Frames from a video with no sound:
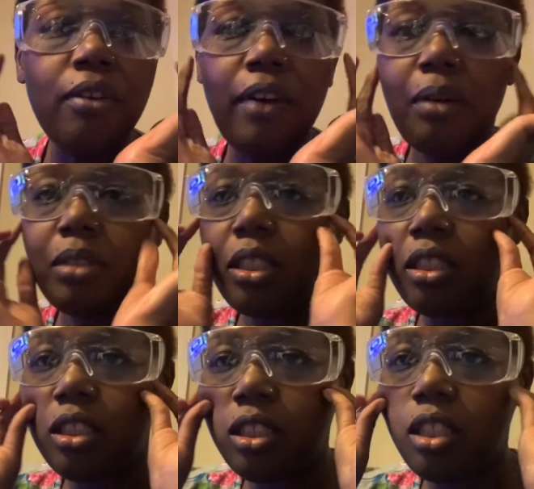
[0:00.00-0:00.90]
if I was a
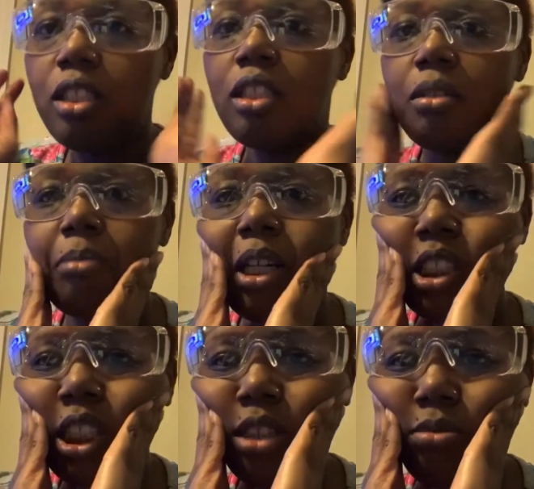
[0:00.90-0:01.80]
little chunky and my
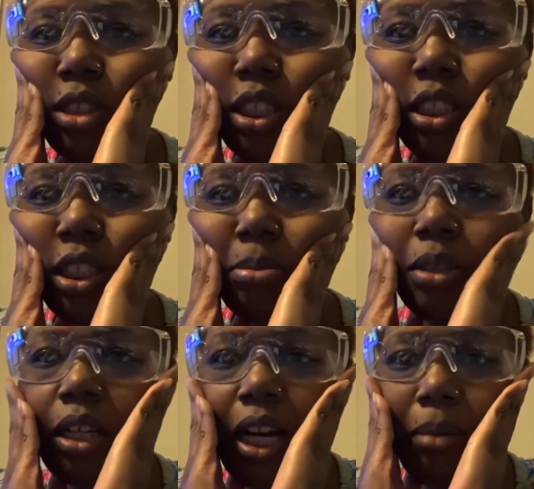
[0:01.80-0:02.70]
cheeks was still up
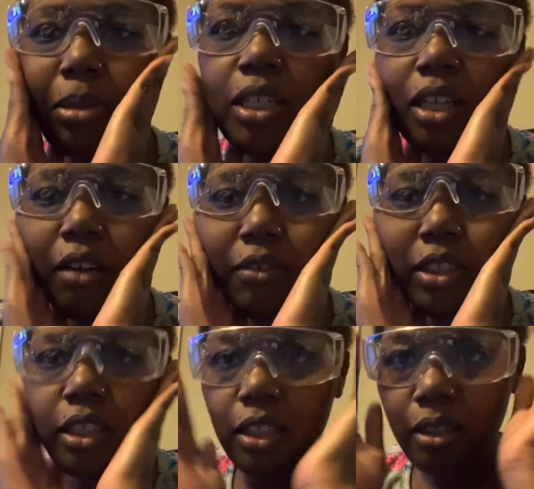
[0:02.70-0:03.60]
there, I'd be covered,
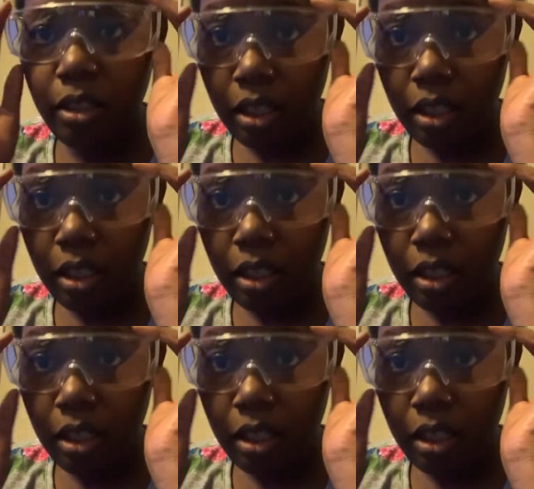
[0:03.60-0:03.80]
y'all.